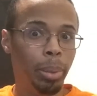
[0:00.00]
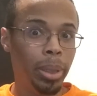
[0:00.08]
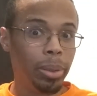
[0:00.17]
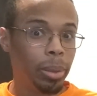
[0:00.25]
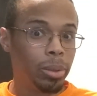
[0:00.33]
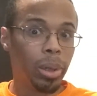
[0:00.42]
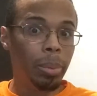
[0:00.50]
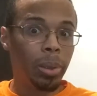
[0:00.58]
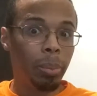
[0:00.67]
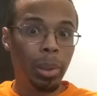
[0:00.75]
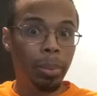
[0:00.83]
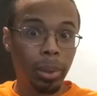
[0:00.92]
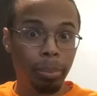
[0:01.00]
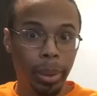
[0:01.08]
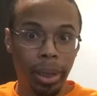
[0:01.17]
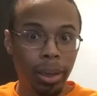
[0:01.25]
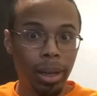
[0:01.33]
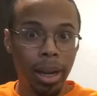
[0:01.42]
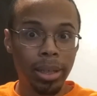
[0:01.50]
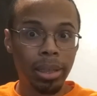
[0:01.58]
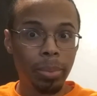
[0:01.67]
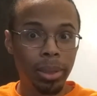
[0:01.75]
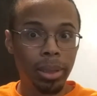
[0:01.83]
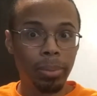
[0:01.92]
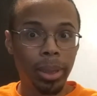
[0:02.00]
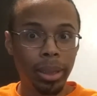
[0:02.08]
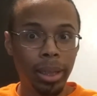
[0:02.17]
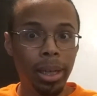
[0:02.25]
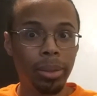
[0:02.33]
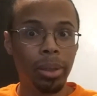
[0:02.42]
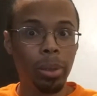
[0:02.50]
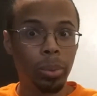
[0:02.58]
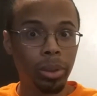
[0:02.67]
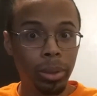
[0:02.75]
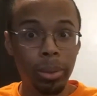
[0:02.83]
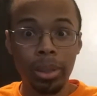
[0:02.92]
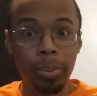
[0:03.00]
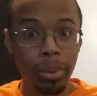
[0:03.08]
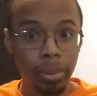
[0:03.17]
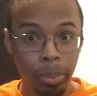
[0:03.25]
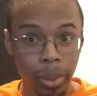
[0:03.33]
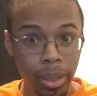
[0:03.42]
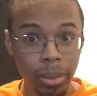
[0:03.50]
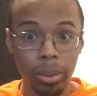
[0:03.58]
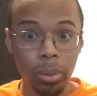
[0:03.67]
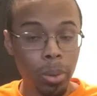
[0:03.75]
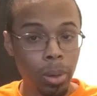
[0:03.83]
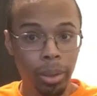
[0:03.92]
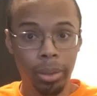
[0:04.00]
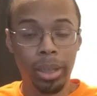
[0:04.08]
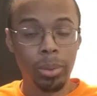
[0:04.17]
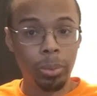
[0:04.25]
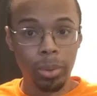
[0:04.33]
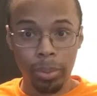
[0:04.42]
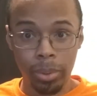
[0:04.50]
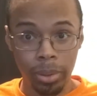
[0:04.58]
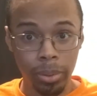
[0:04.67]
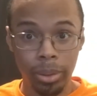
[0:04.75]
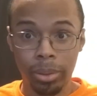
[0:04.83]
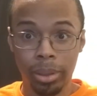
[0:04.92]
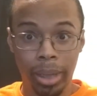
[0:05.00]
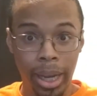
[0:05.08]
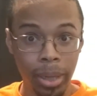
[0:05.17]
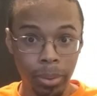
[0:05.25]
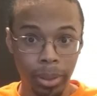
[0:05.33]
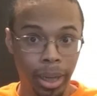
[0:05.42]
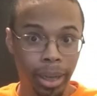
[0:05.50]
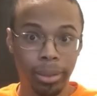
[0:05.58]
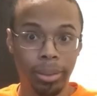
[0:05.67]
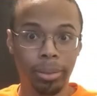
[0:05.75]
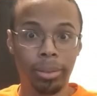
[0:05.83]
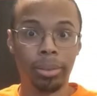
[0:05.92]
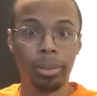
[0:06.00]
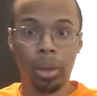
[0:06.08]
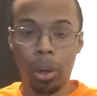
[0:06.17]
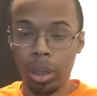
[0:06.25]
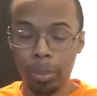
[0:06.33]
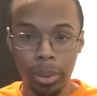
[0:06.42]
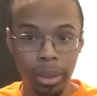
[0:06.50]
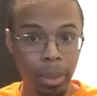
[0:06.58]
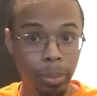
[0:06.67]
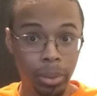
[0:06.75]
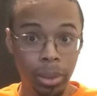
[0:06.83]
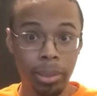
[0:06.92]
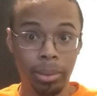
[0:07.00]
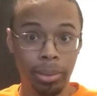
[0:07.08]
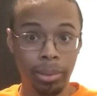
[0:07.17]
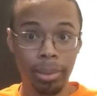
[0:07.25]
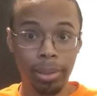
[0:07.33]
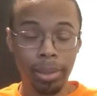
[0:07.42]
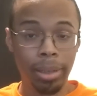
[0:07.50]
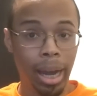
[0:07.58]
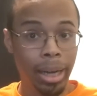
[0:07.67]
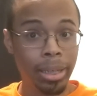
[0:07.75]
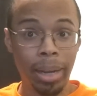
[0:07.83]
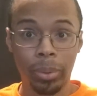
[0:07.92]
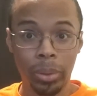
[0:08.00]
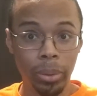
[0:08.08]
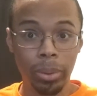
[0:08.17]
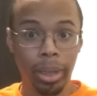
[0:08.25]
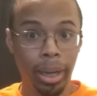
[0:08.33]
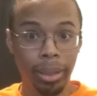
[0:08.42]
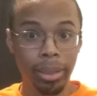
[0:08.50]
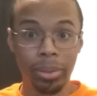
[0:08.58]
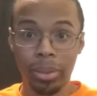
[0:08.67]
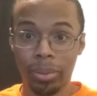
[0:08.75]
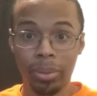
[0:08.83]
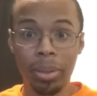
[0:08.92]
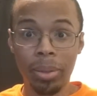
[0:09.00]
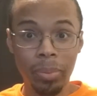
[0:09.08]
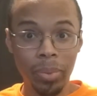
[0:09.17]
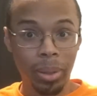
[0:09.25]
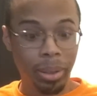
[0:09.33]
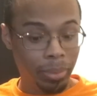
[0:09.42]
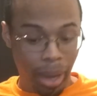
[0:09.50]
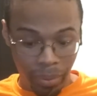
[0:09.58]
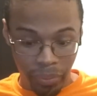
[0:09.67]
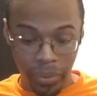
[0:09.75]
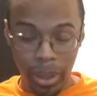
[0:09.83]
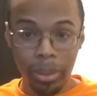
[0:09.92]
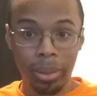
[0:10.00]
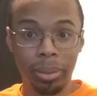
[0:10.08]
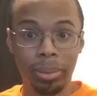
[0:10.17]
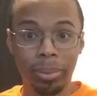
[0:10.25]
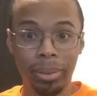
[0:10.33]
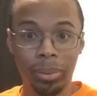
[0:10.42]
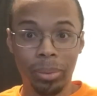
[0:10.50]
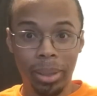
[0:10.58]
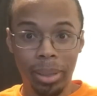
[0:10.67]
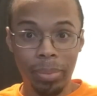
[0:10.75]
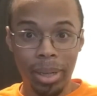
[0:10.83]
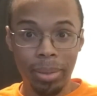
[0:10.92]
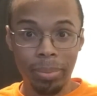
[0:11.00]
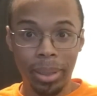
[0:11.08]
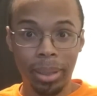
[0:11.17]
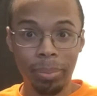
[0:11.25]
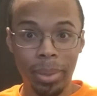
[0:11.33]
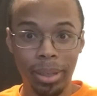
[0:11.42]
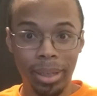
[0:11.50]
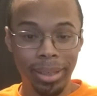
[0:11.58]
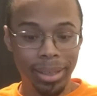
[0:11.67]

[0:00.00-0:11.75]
putting their dreams on people and paralyzing them and stuff like that. You know, we're usually supposed to pray to the Lord. That's what we're supposed to do to, to handle that, to, to call upon the name of Jesus. I didn't have to do that. It just, I felt the, the in, in, in, my